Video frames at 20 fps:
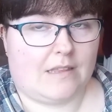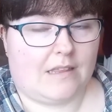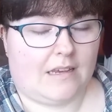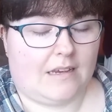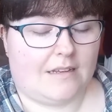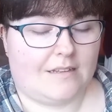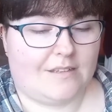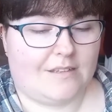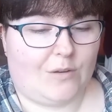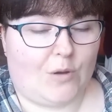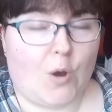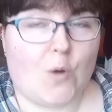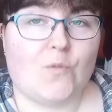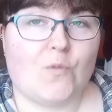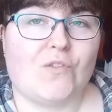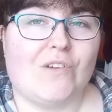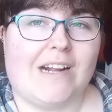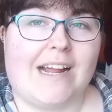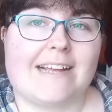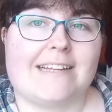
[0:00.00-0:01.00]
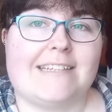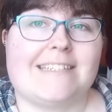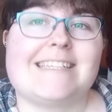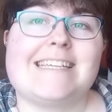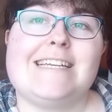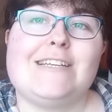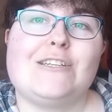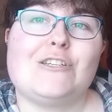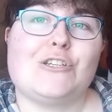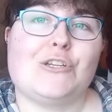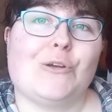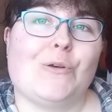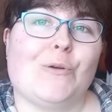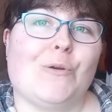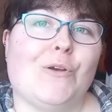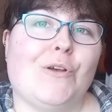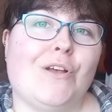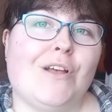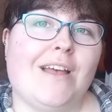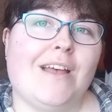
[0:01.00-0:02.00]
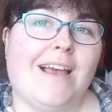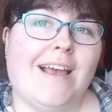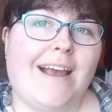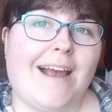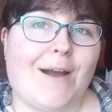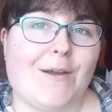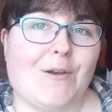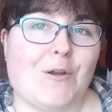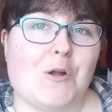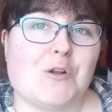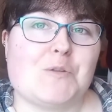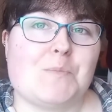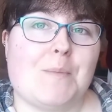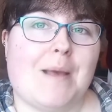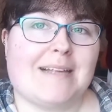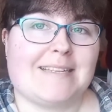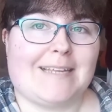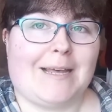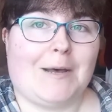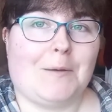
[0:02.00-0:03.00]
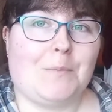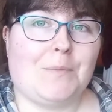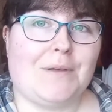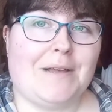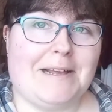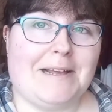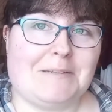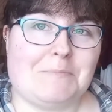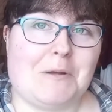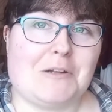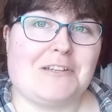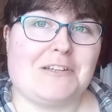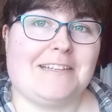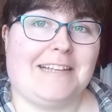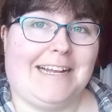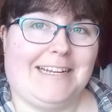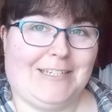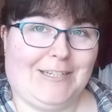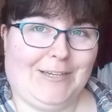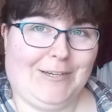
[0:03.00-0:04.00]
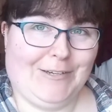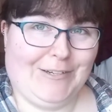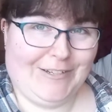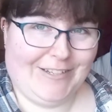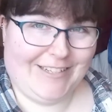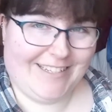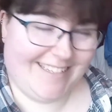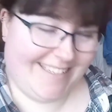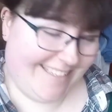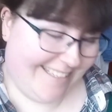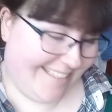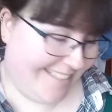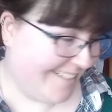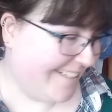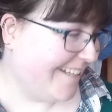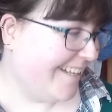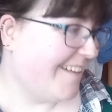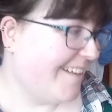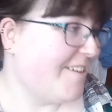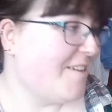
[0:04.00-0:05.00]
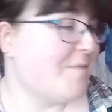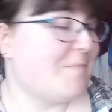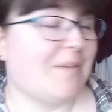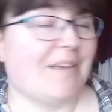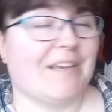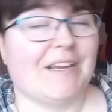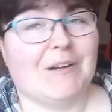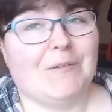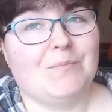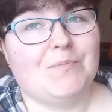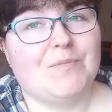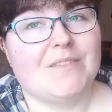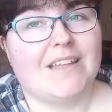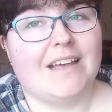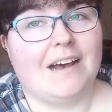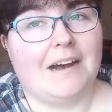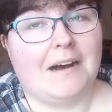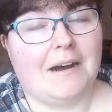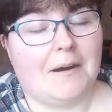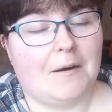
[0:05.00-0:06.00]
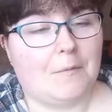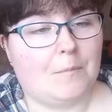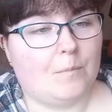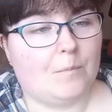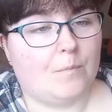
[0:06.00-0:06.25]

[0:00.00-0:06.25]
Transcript: So hopefully I can teach you how not to mess up as much as I do. But yeah, I'm